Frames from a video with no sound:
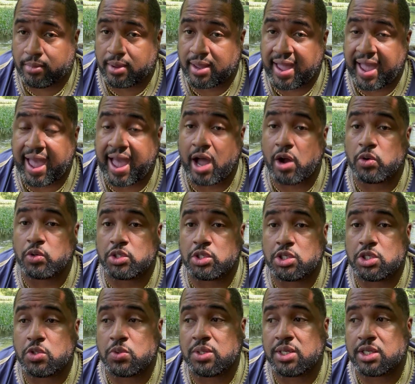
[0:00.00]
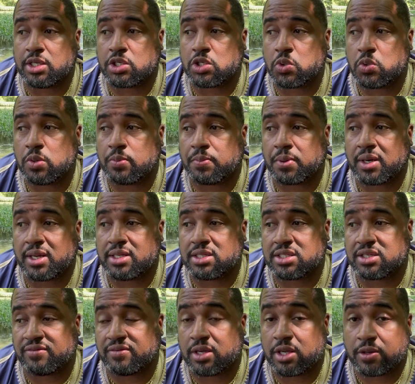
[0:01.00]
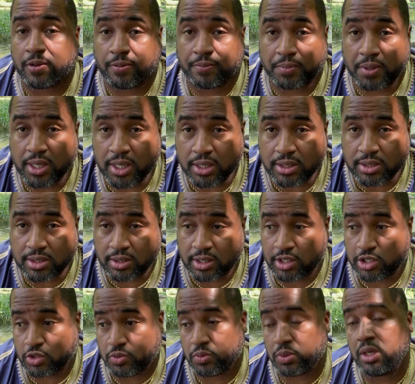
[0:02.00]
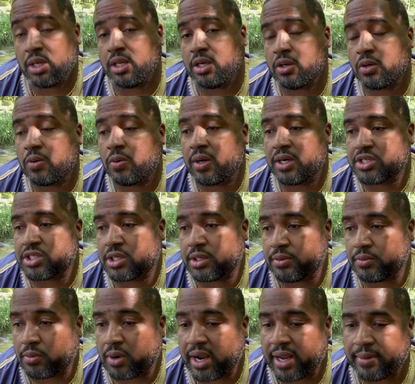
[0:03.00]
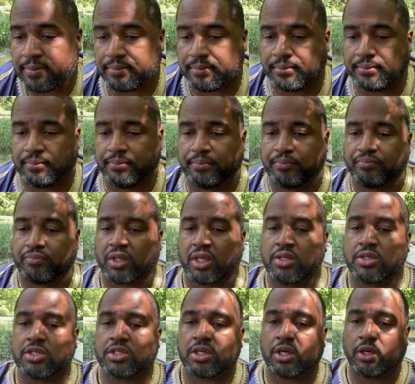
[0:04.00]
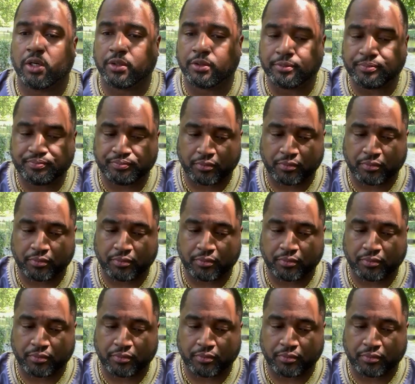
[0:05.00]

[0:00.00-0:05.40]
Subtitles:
How do you get to a place of inner peace is really the question, right? And so